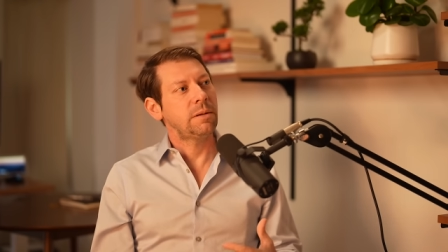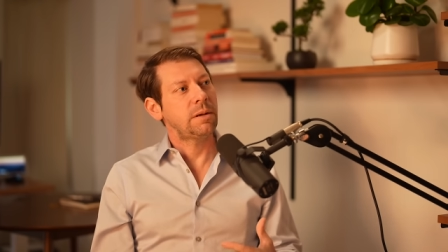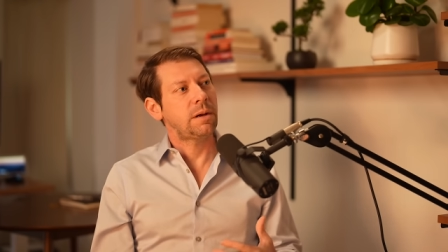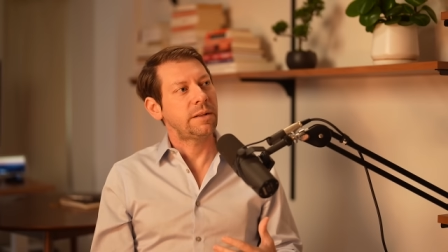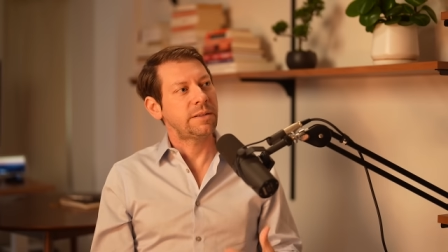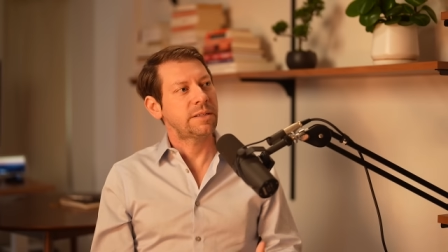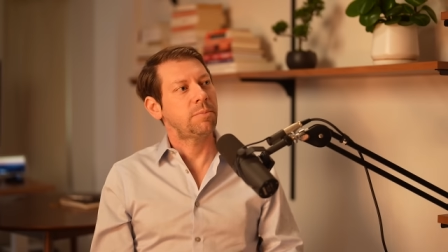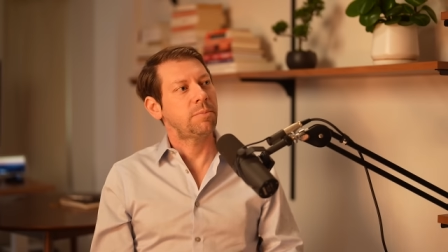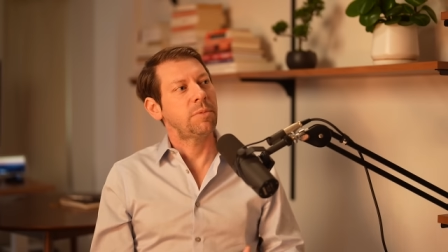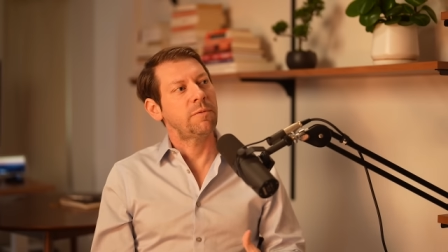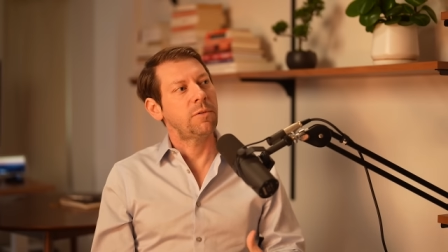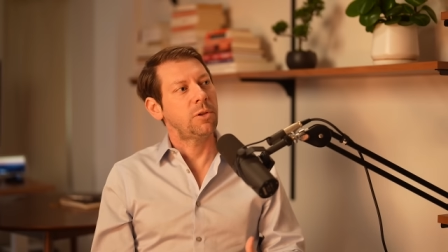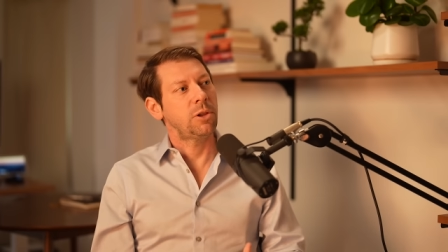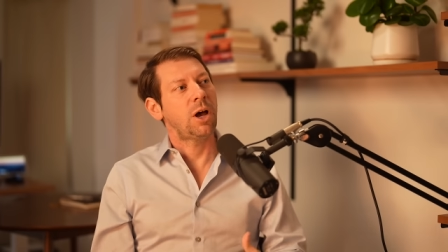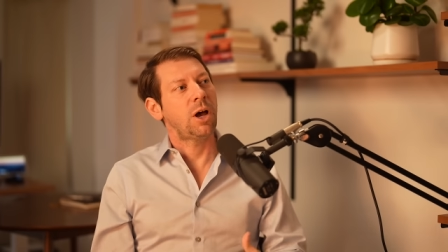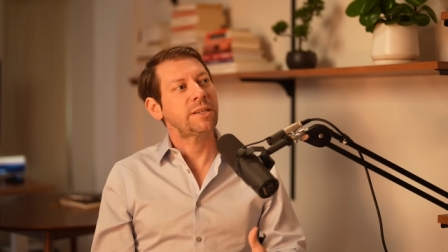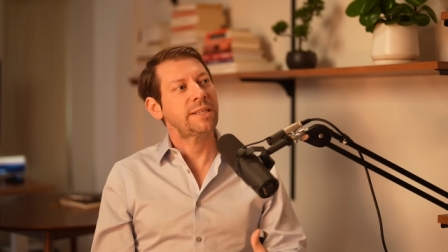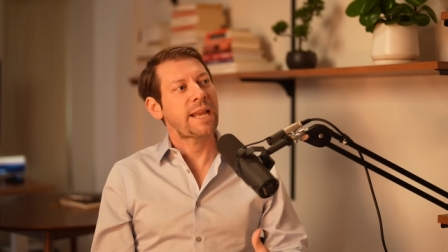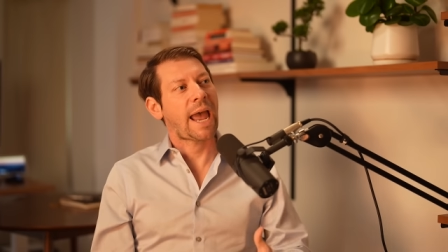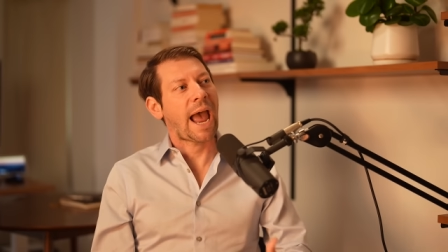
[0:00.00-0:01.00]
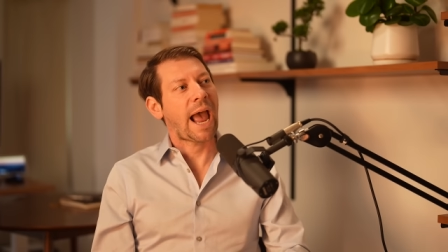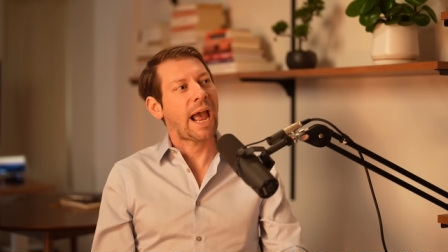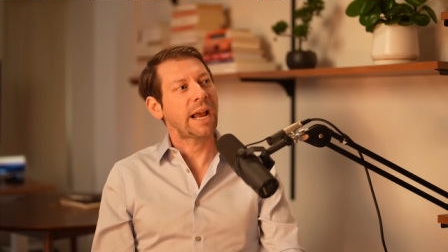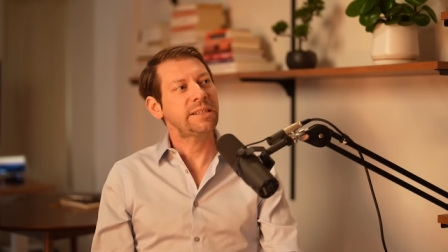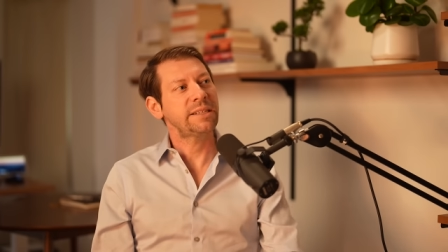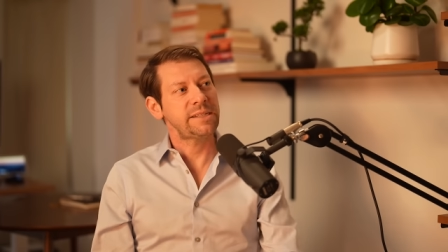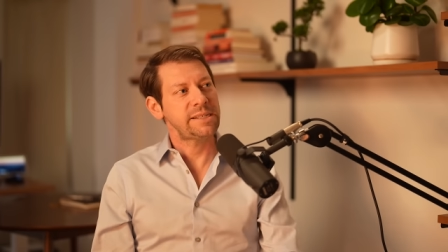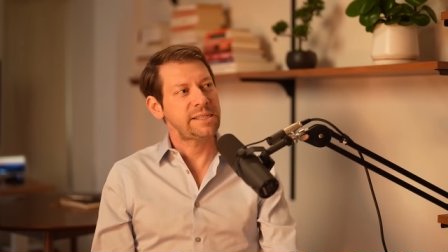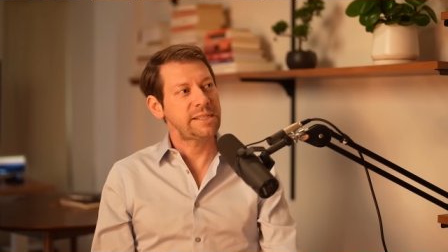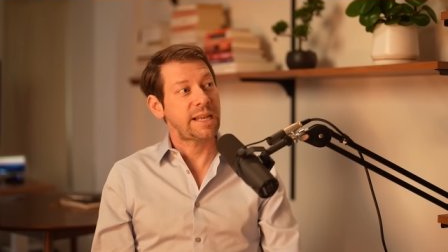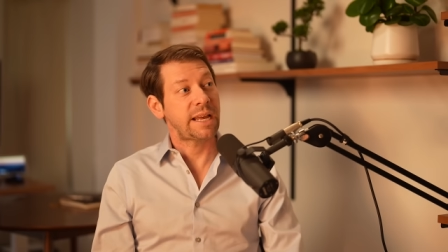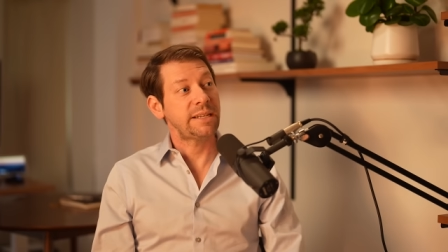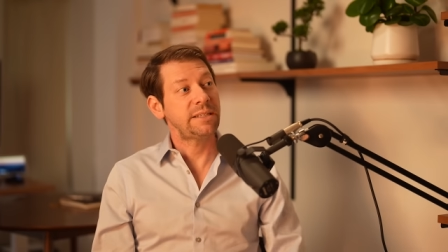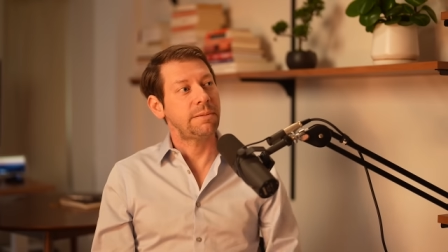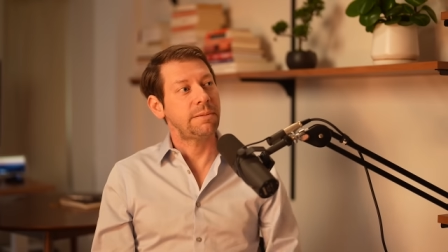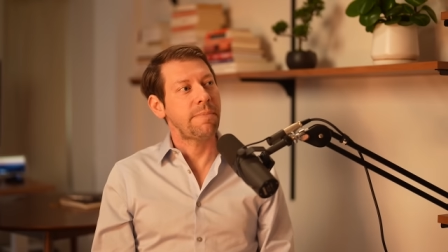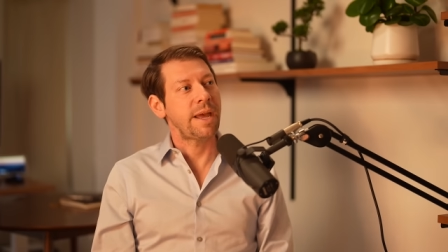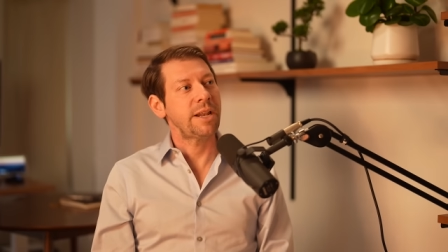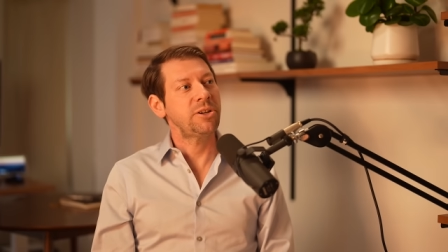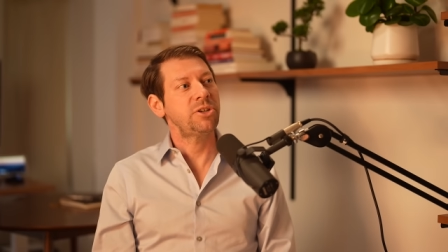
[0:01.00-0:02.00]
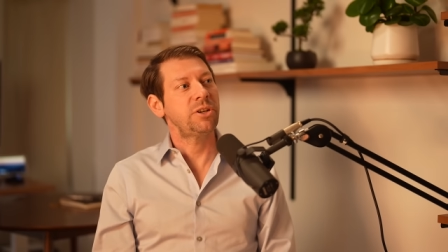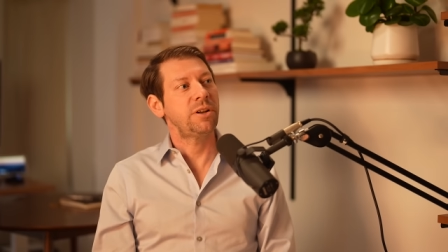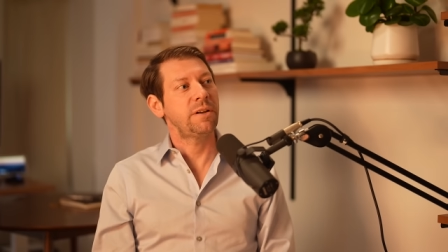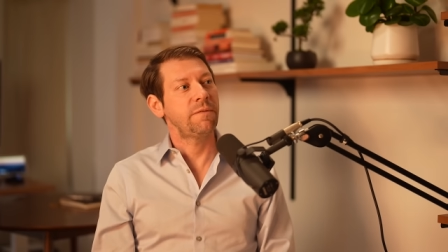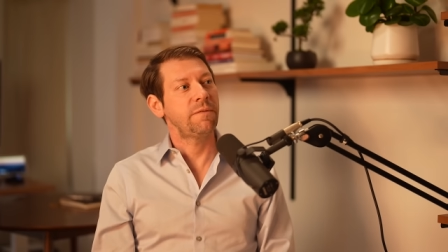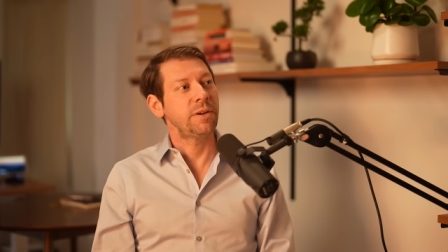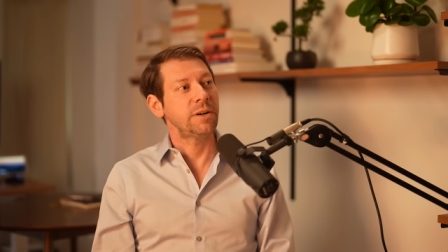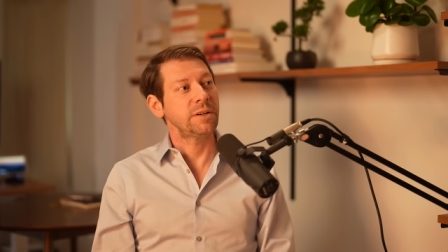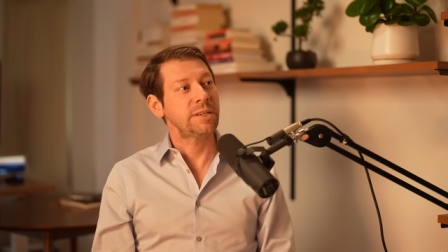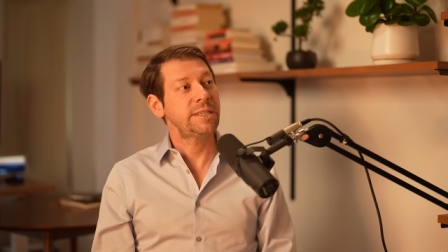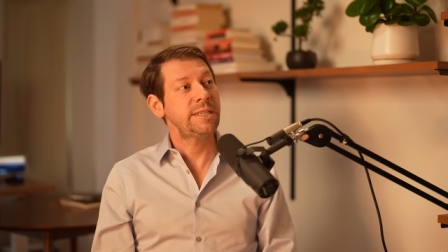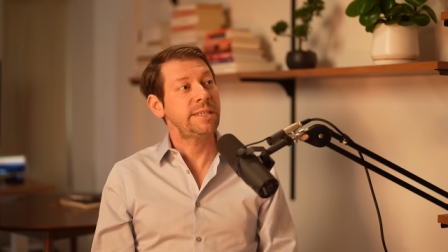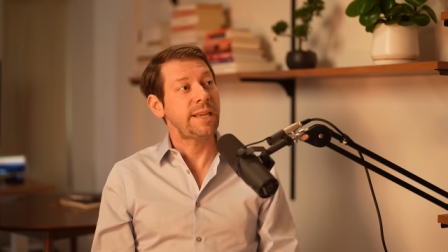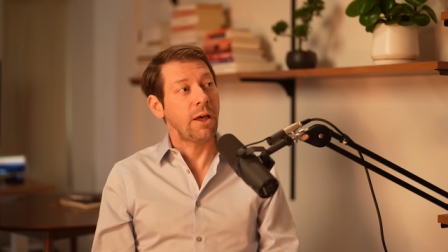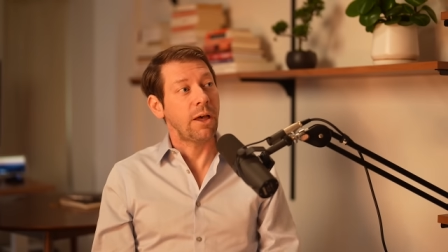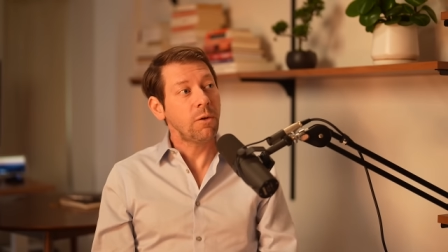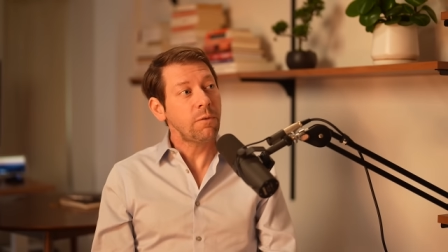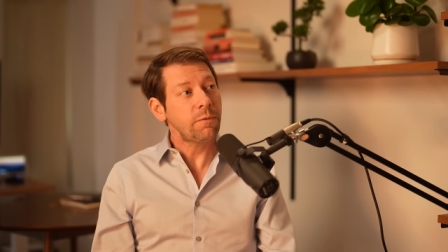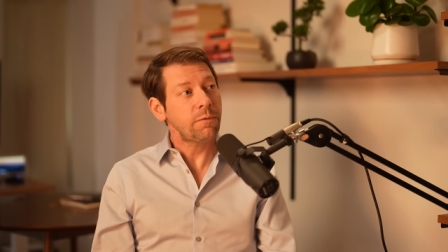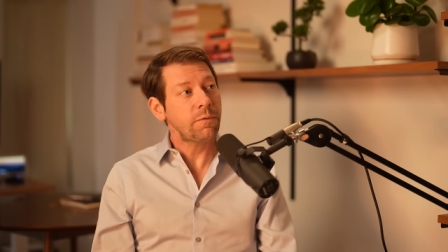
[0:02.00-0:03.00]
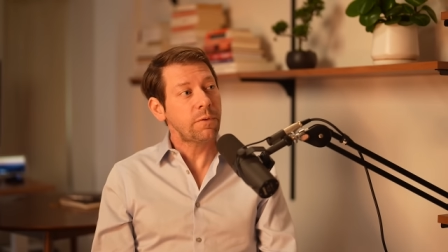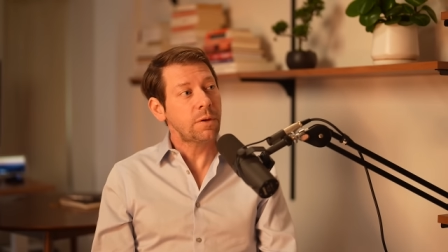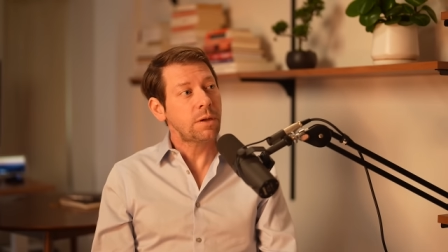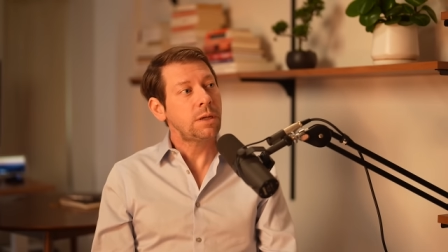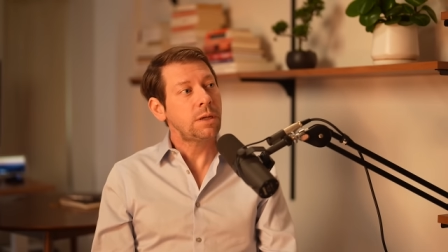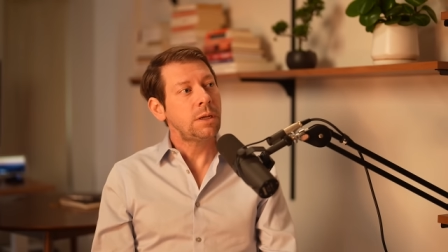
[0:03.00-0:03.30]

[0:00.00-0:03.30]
on some level, lost access to that dimension of their self,